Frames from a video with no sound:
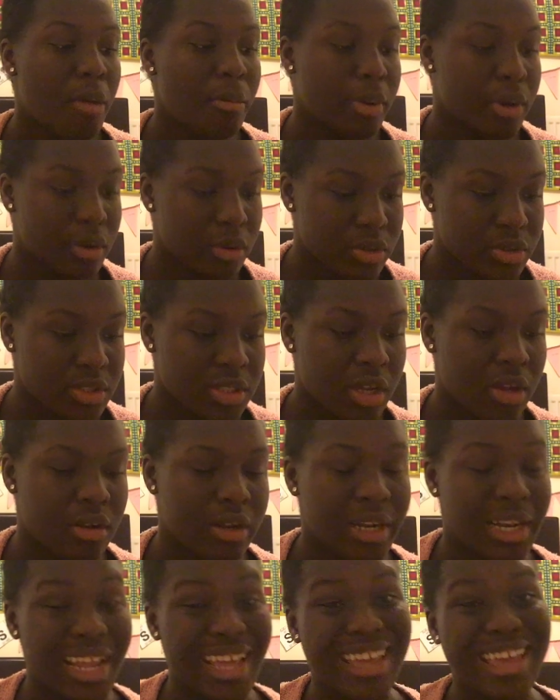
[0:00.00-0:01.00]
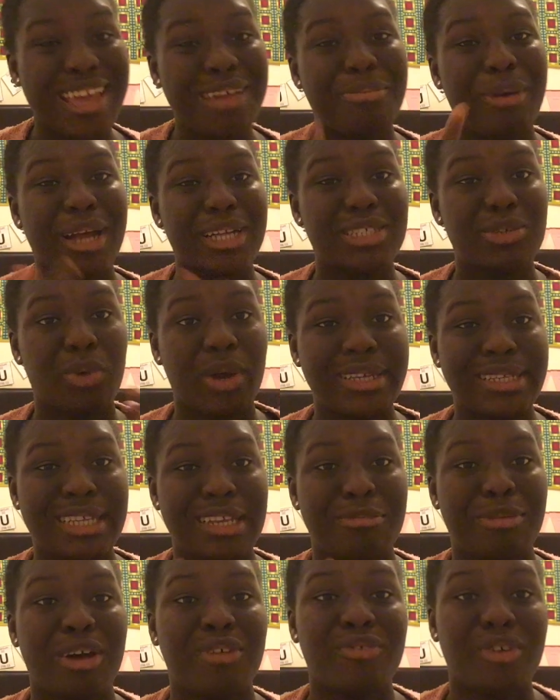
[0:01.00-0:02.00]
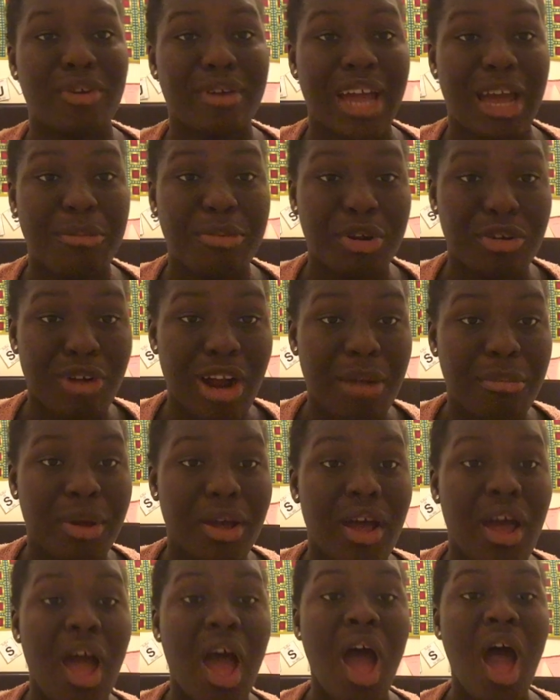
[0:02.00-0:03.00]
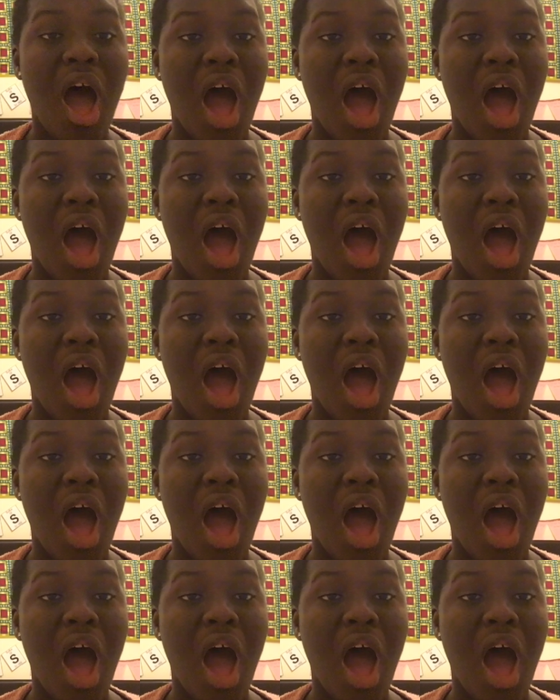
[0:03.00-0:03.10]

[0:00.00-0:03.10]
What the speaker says: but also linking back to what I said about vocab and grammar,